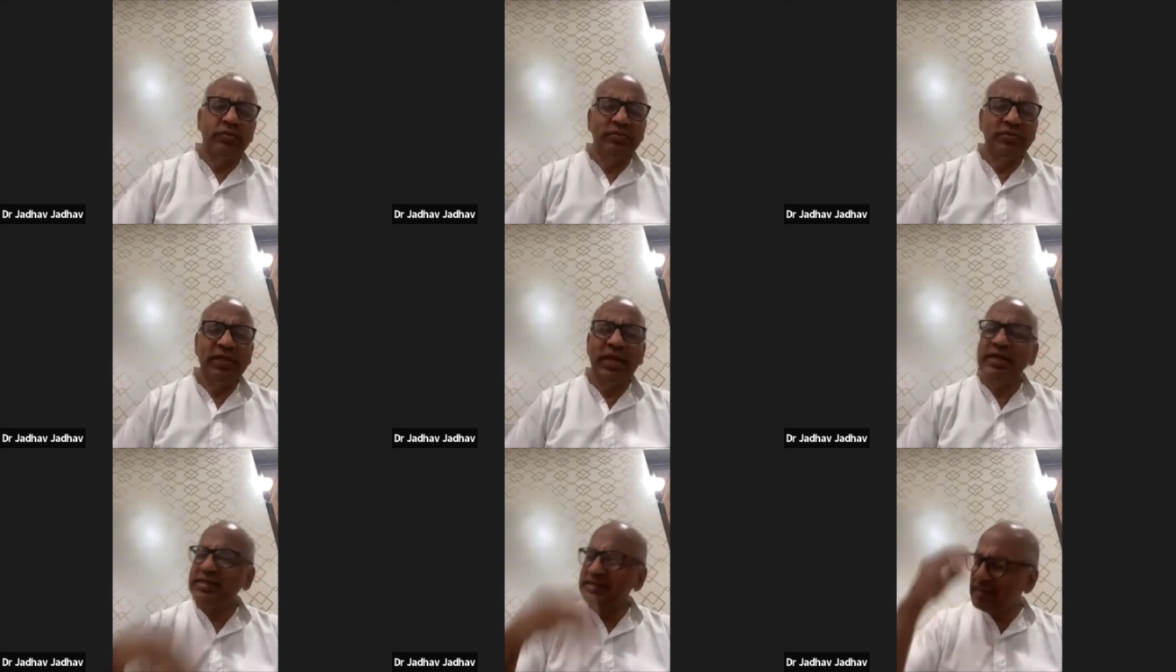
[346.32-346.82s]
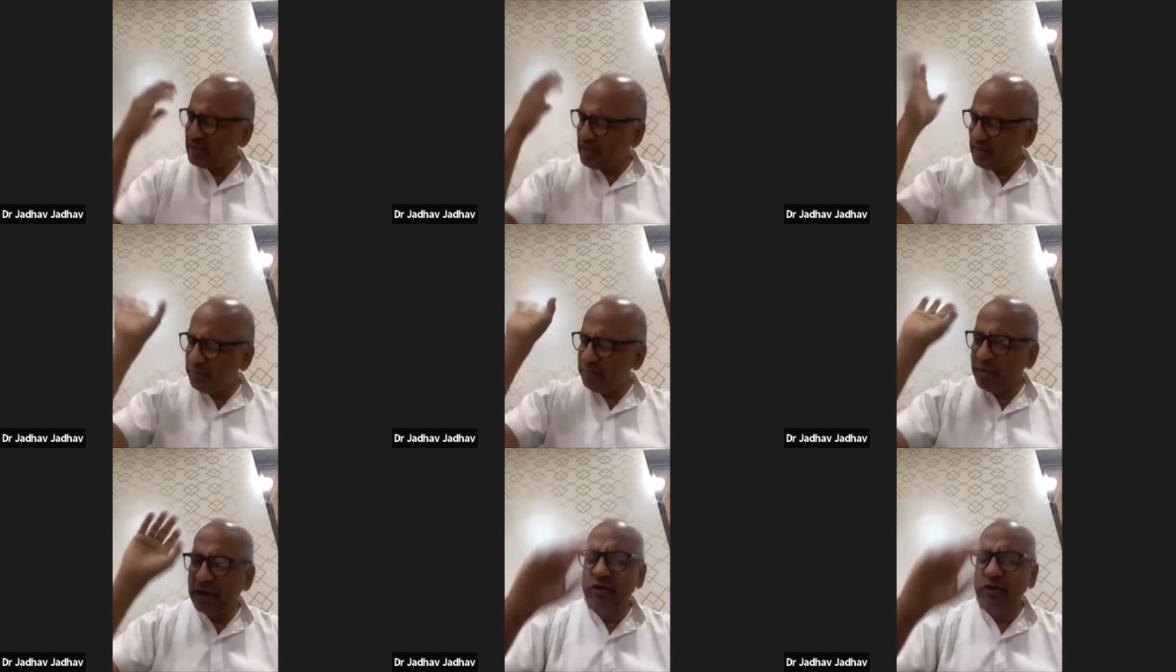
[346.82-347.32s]
That is again a
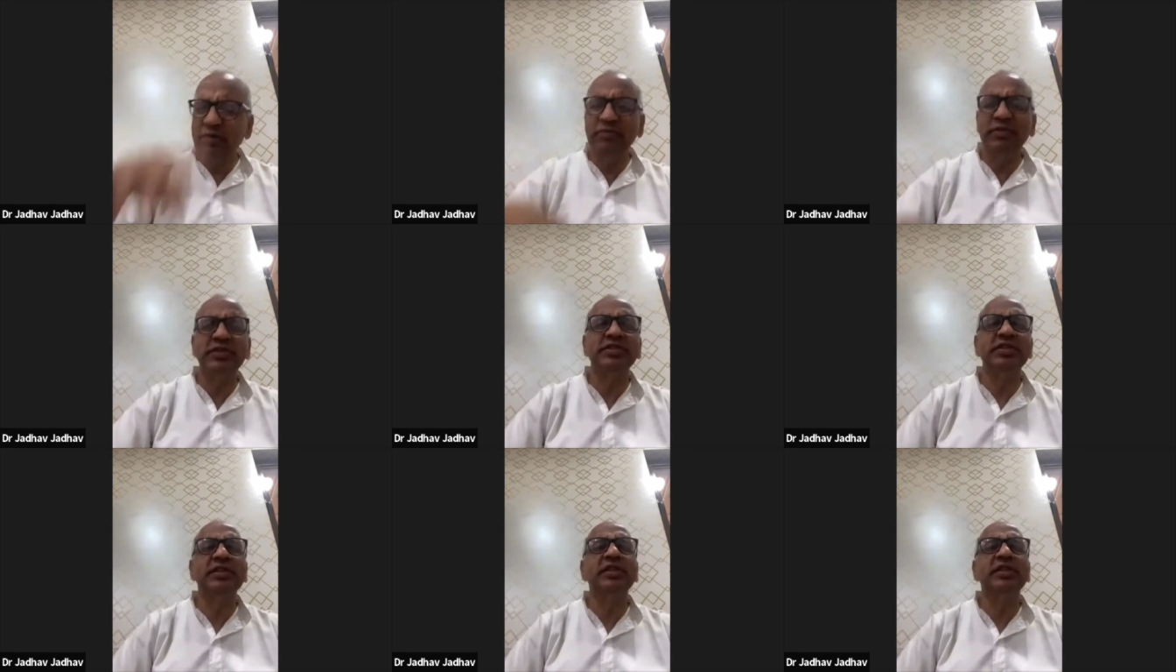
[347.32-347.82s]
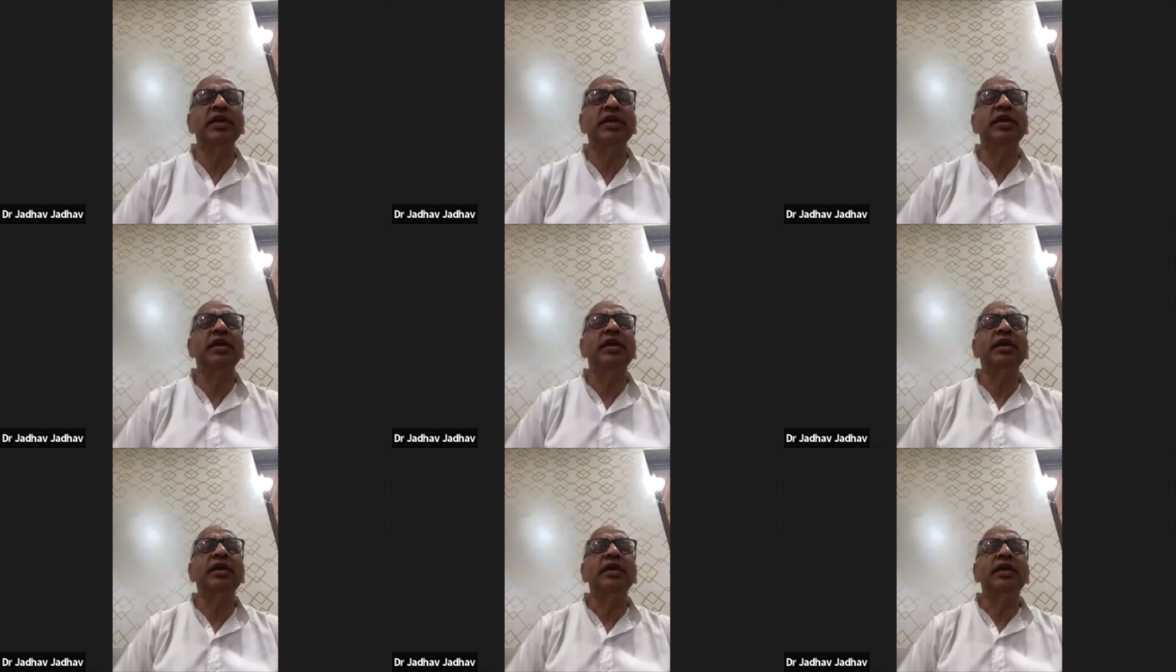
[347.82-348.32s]
part of the siddhi.
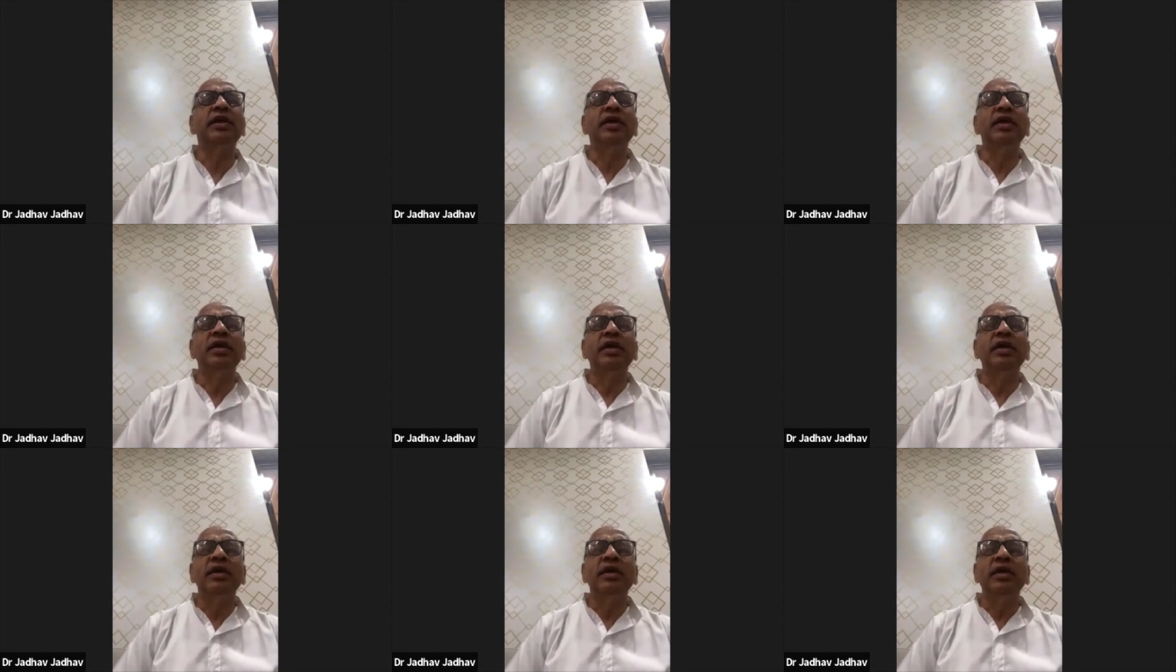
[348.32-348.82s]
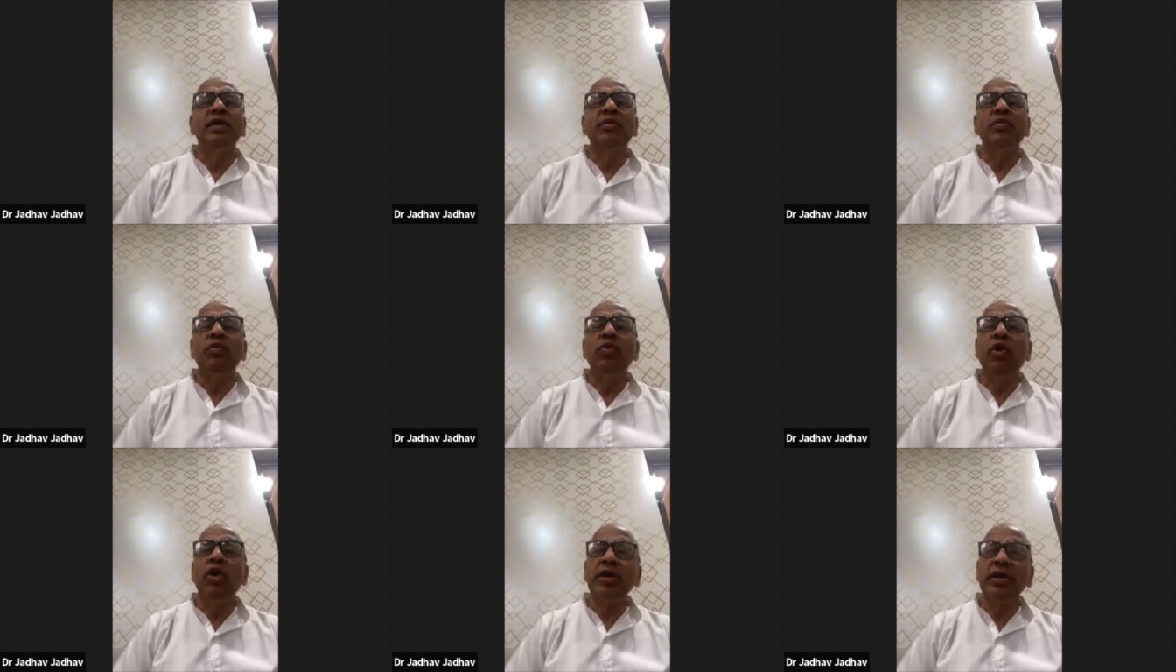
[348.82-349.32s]

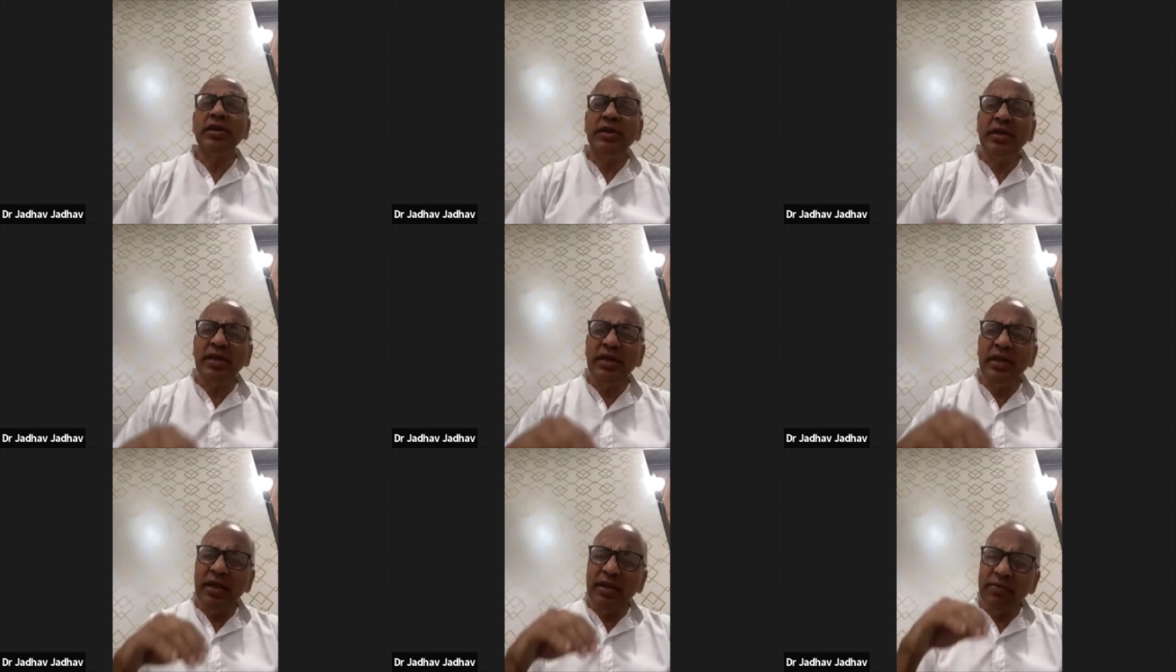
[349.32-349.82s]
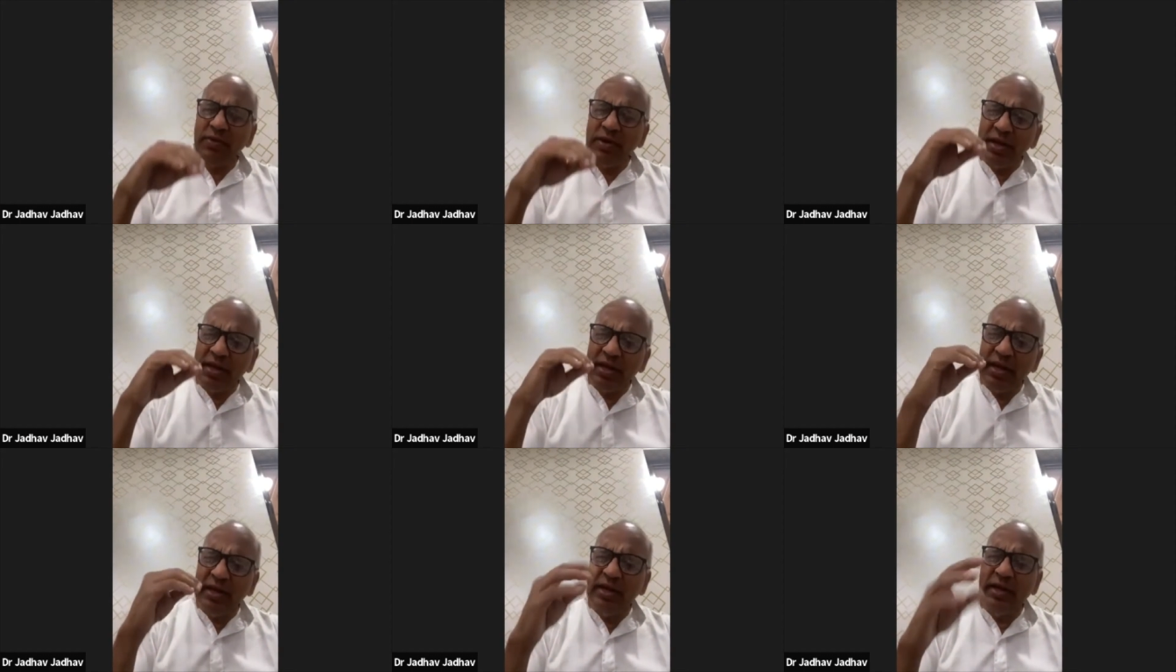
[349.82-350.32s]
Whatever
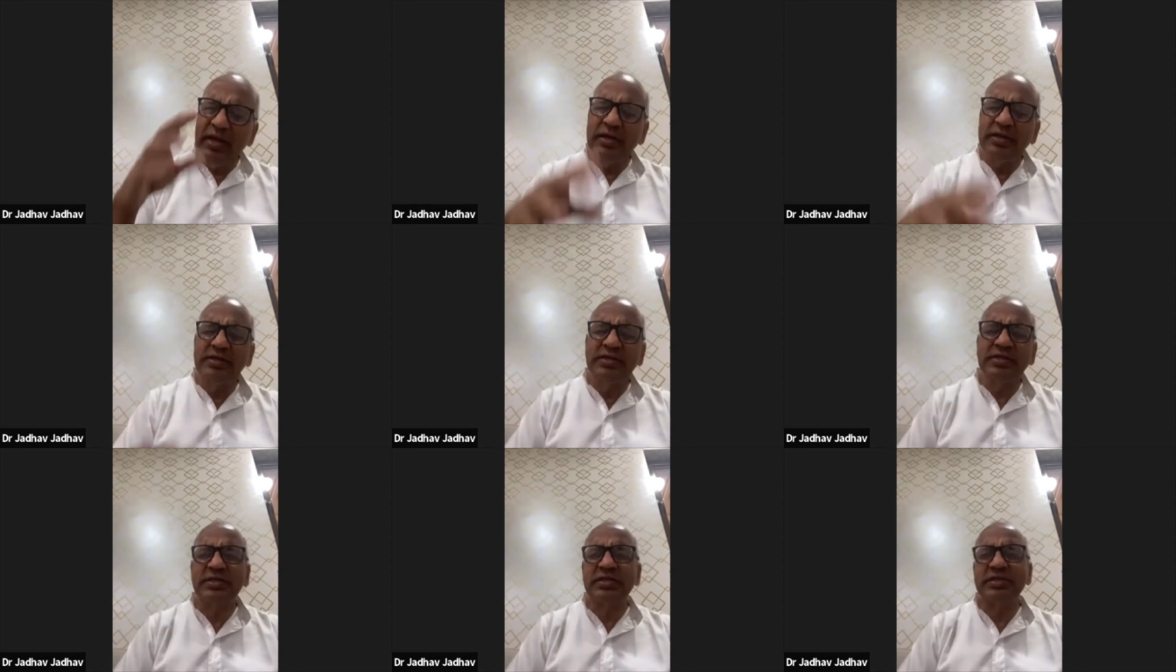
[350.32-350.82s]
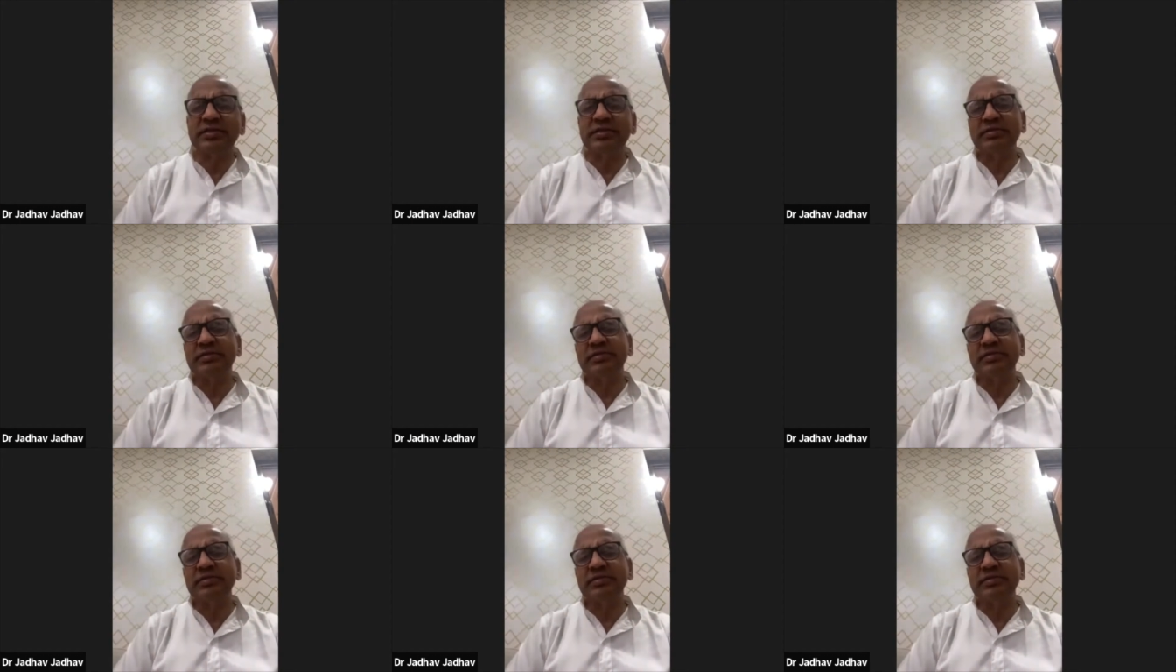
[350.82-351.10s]
he does,